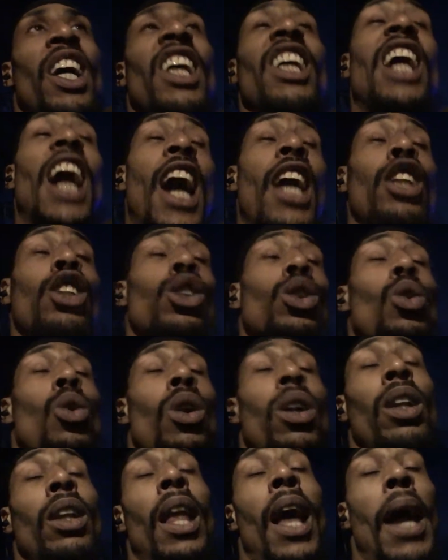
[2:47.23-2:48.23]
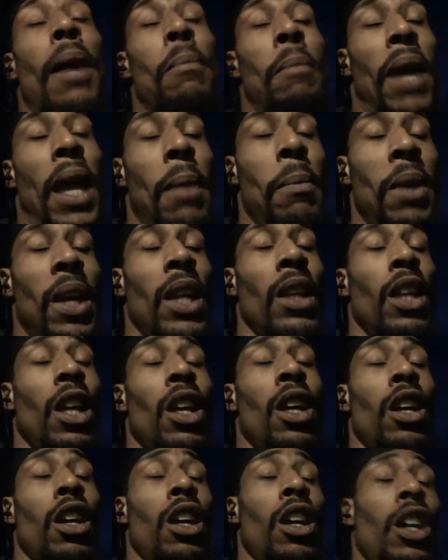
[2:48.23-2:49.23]
kind of sort of like maybe
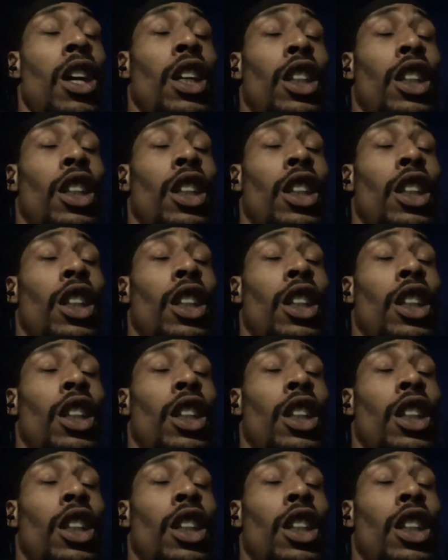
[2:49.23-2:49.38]
the